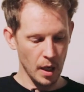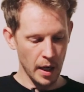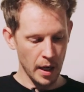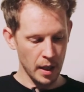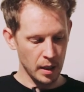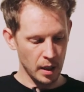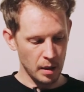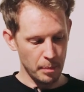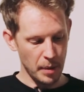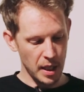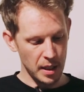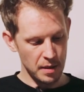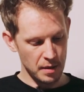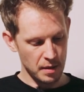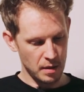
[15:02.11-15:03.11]
And then the
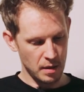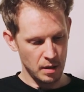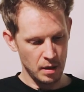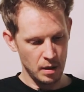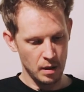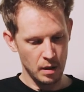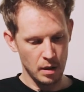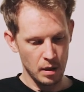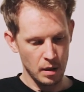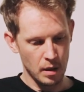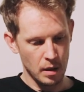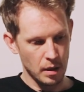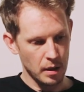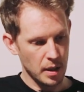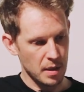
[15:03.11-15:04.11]
base,
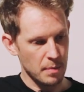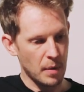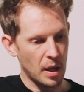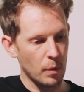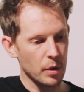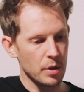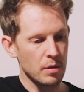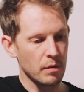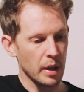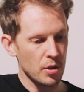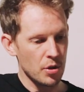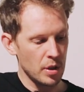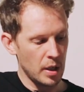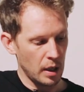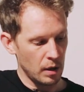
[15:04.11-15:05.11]
doesn't matter what
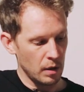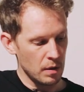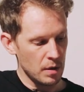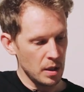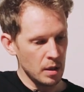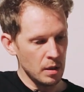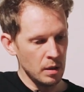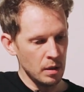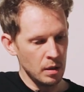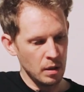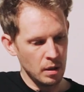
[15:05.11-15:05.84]
direction that goes in.